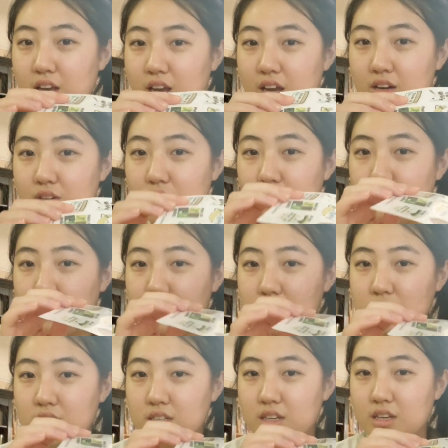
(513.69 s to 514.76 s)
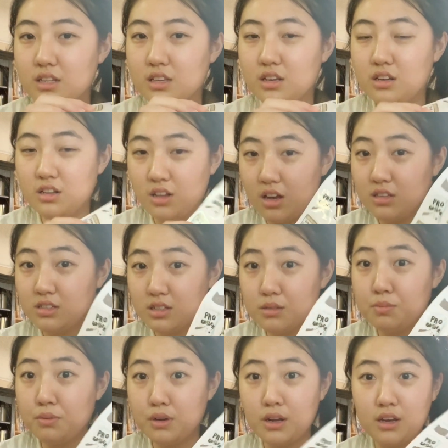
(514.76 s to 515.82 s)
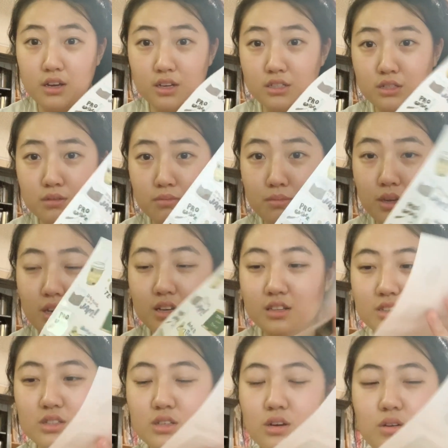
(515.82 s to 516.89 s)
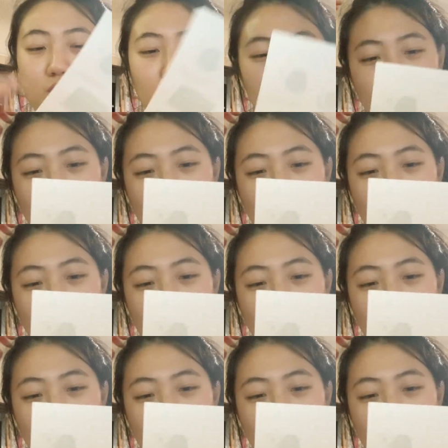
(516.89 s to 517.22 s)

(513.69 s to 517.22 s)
I don't know if you can see it. The gloss looks pretty good to me, and so